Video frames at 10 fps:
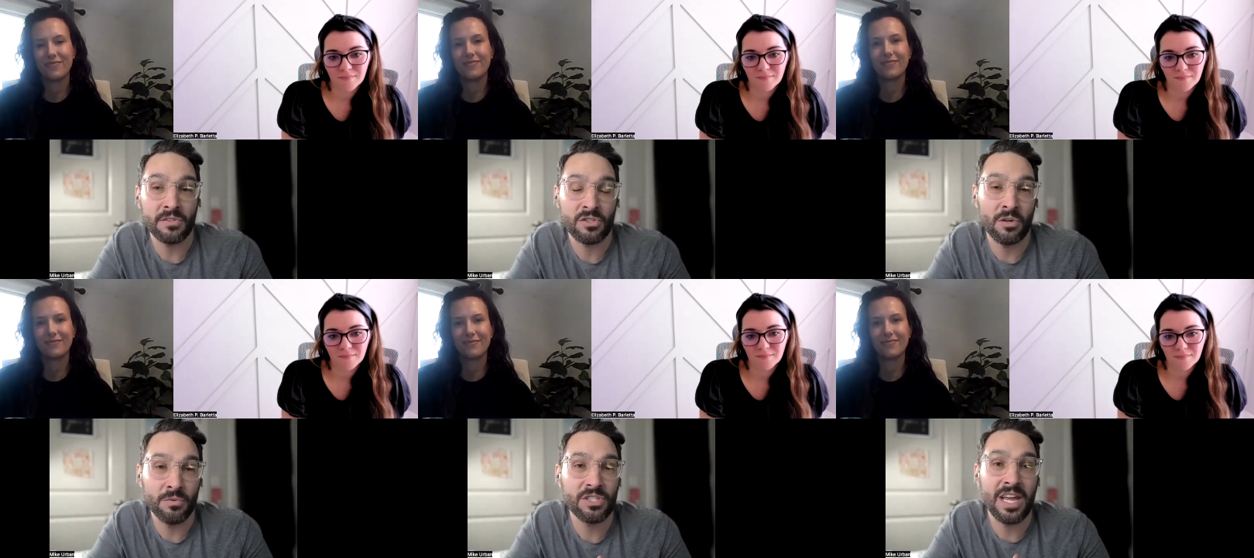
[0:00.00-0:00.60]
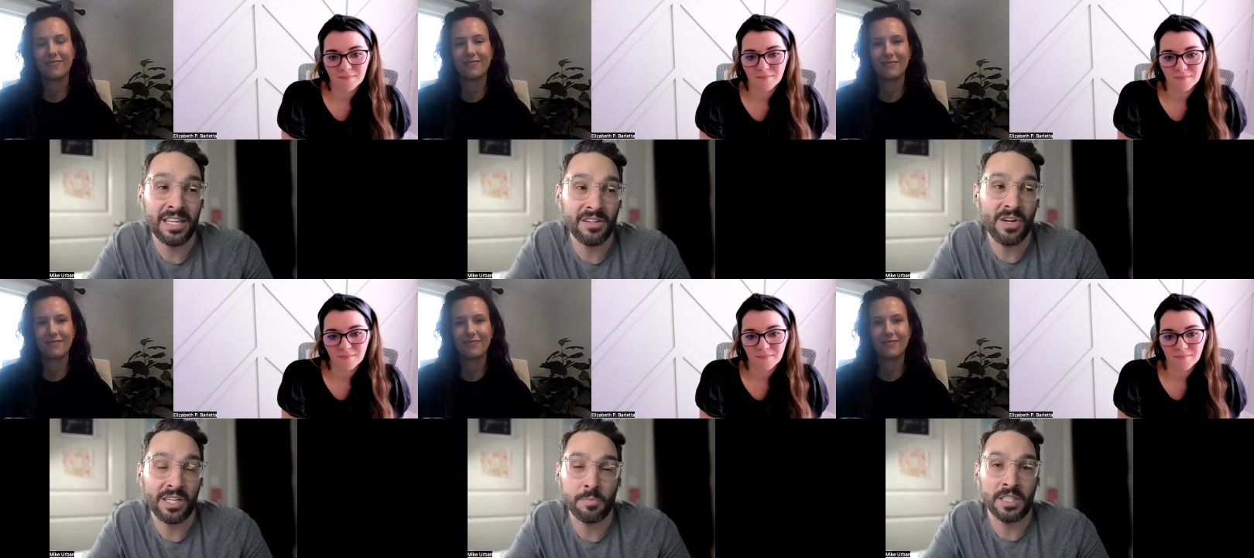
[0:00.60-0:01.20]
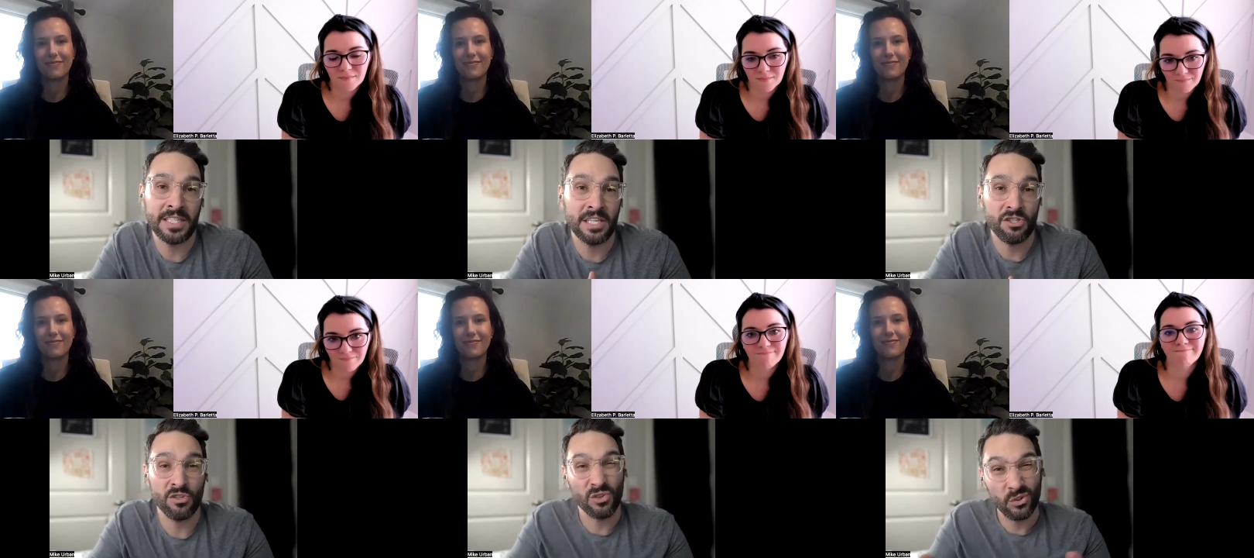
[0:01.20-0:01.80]
Speaker 1: So setting your
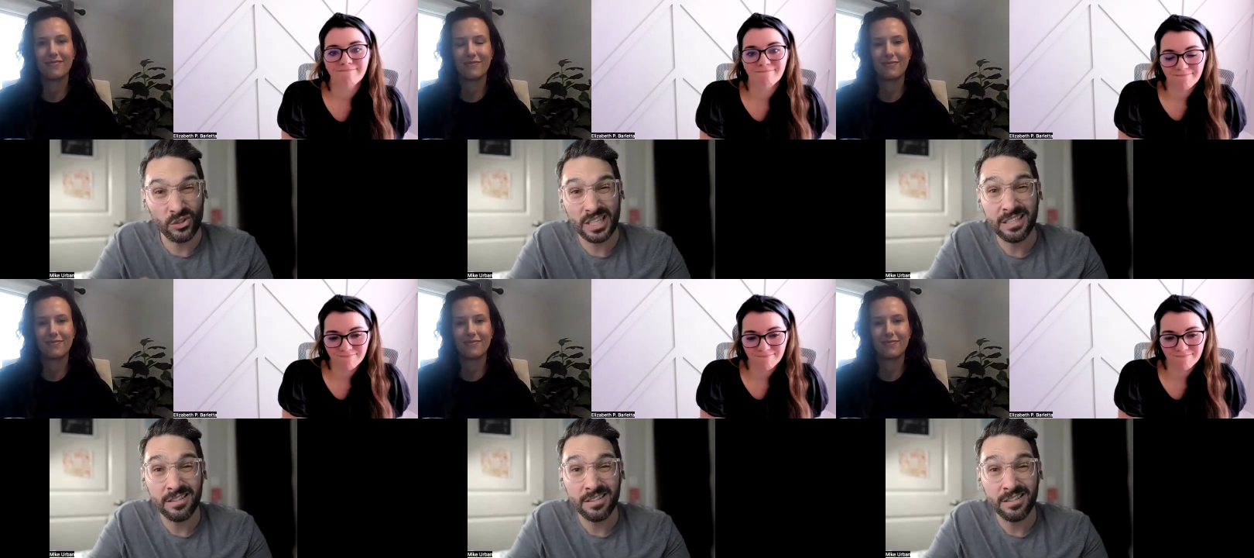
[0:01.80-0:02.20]
expectation early